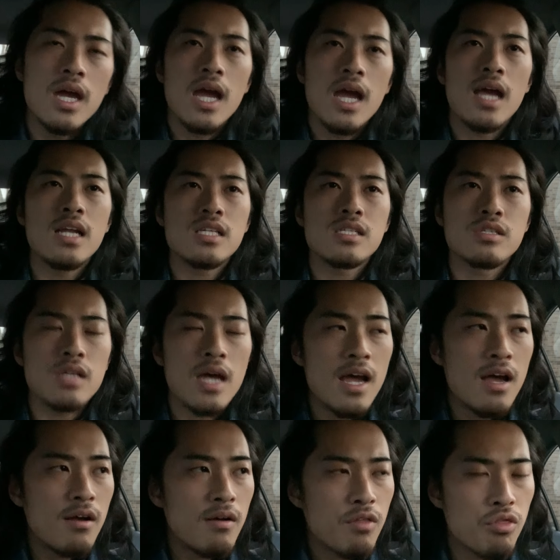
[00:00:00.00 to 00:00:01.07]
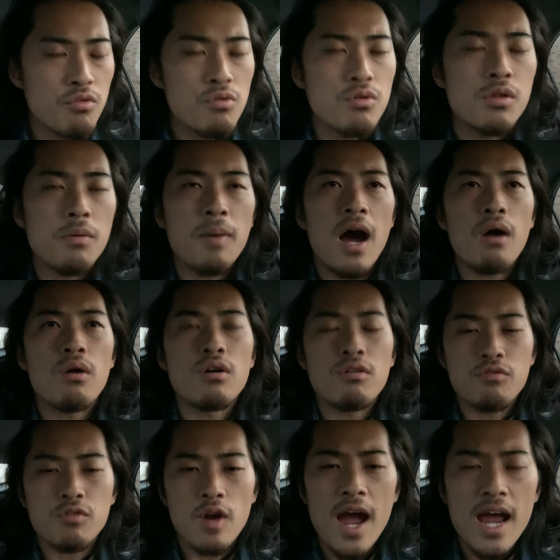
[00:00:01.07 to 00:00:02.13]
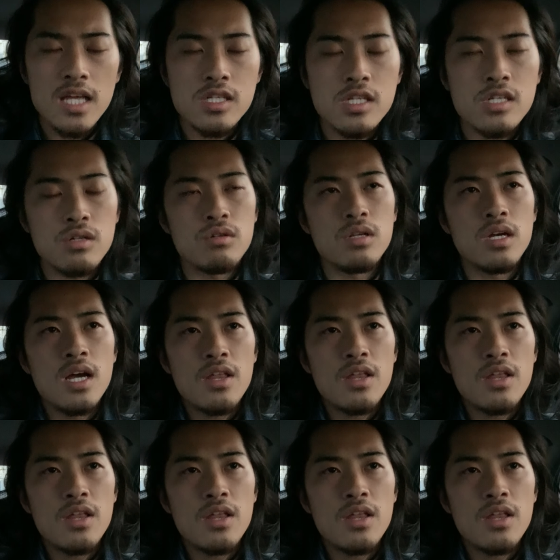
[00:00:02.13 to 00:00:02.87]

And it's through the power of gratitude